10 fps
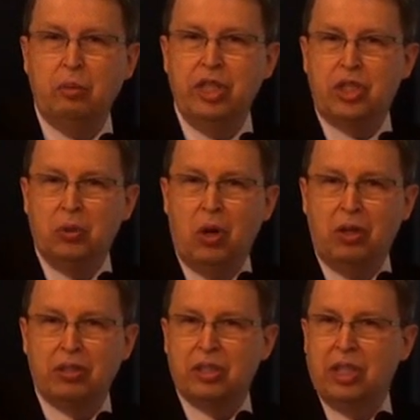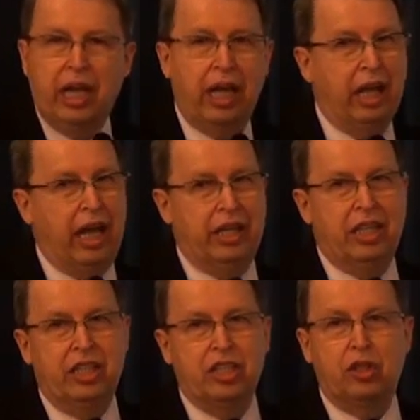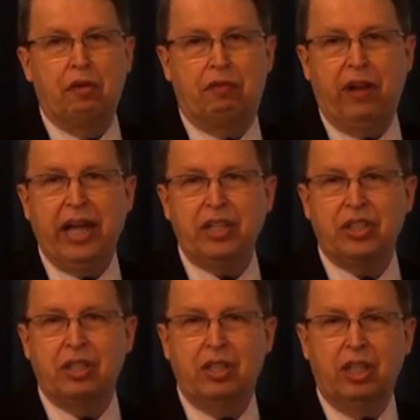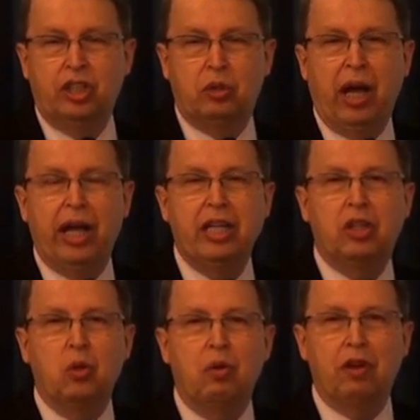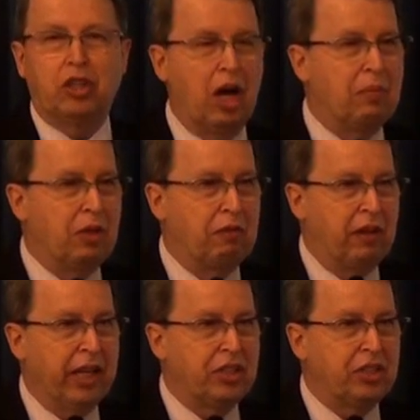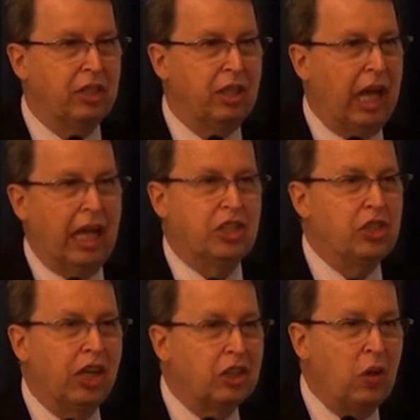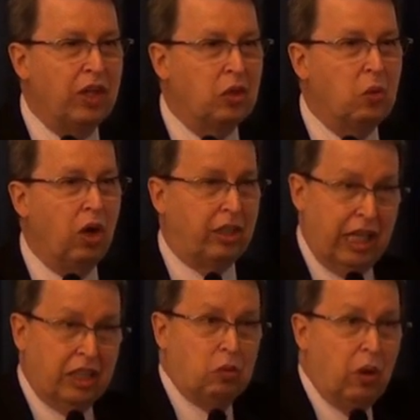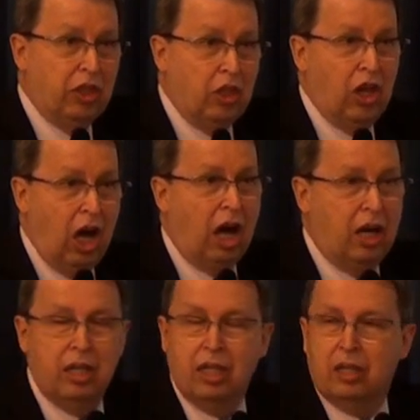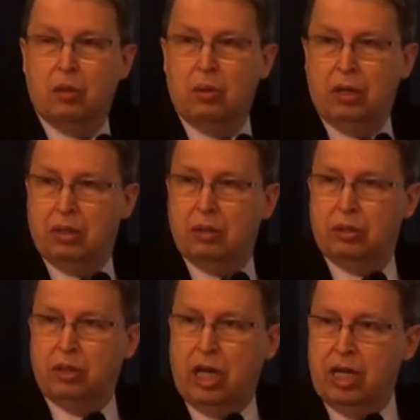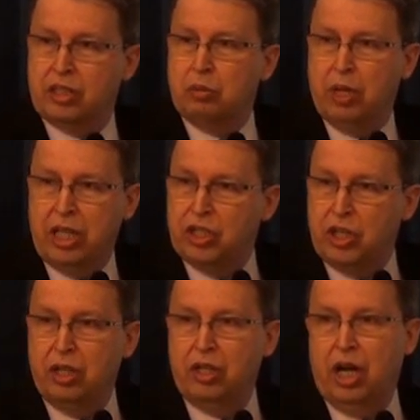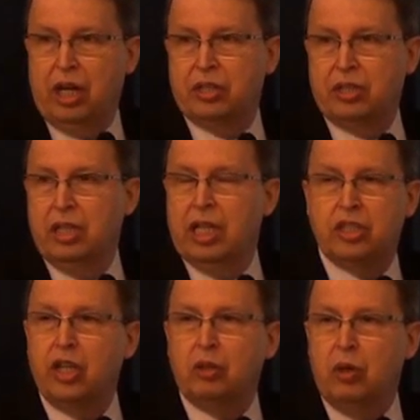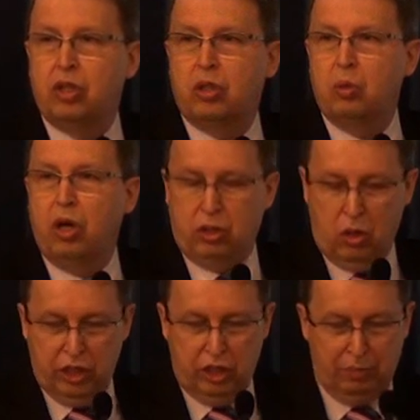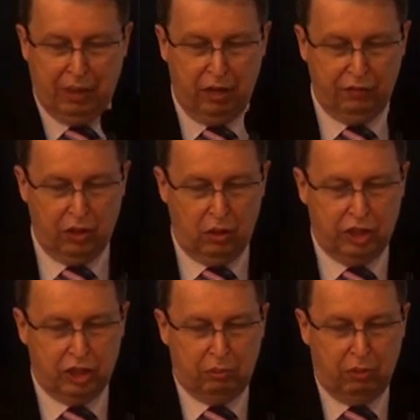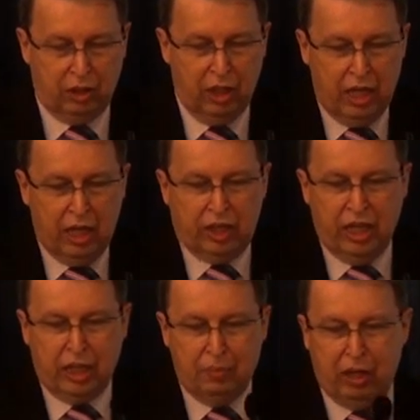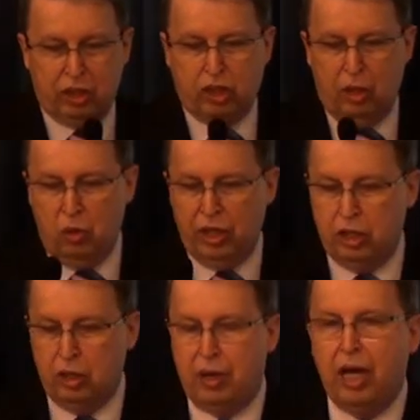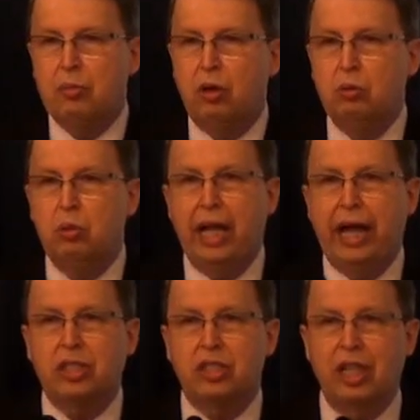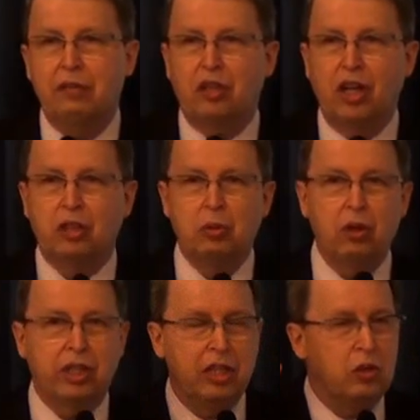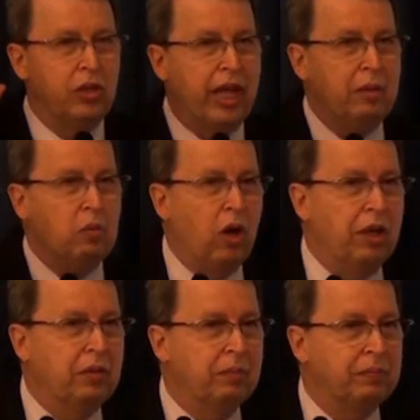rituals. And it is the flesh trying to overcome the flesh and it's not going to work. That's what the law uh, does, religion does. It's not going to work, only the power of the Holy Spirit. Think about someone in the Bible who lacks self control. Can you name one?